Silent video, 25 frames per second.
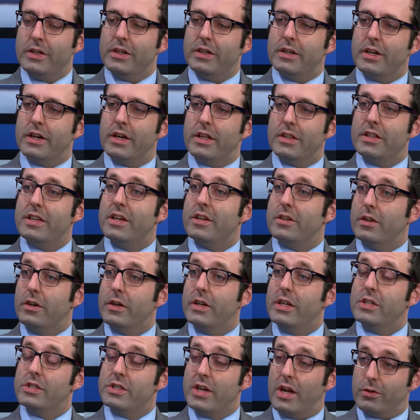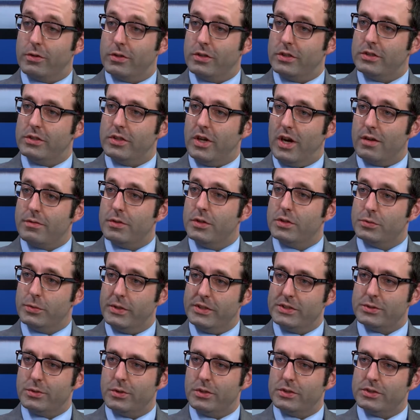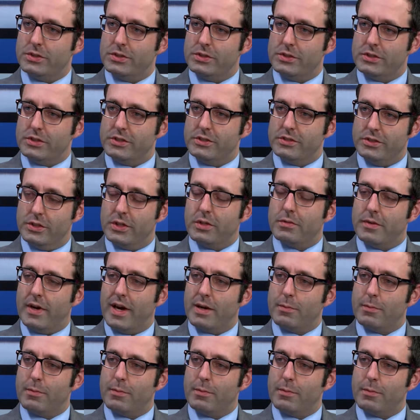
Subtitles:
The Attorney General offers resources, and you can find